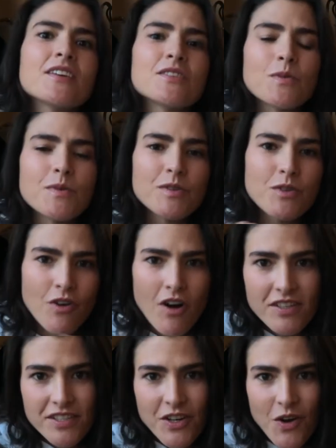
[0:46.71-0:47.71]
So we're
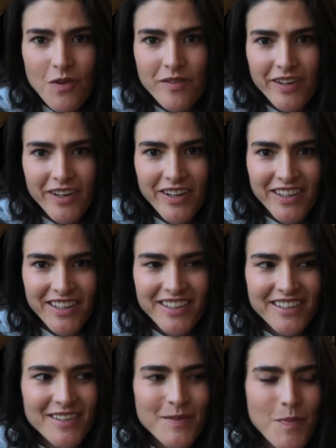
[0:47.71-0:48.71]
crossing over
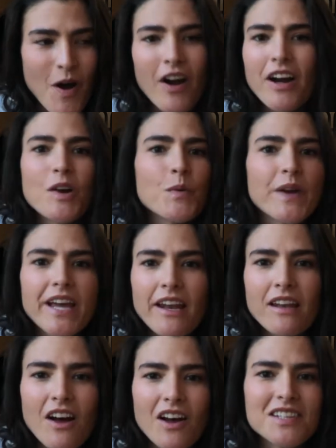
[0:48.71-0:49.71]
the park, we get
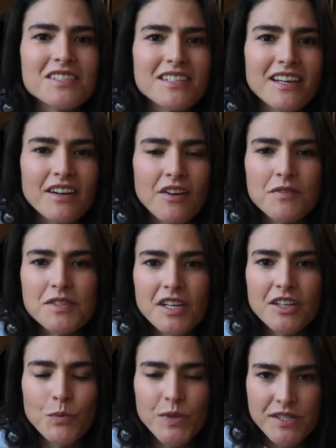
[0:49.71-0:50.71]
lost, and all of a
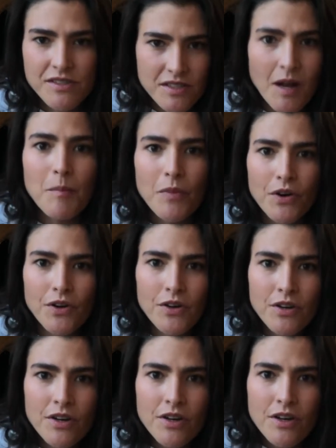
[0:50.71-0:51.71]
sudden we stumble
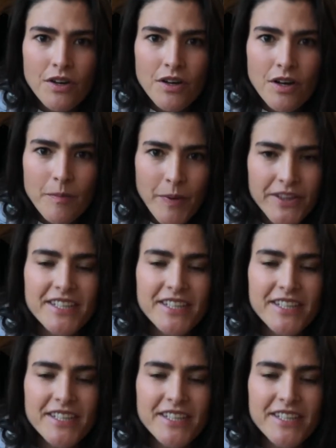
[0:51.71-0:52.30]
upon the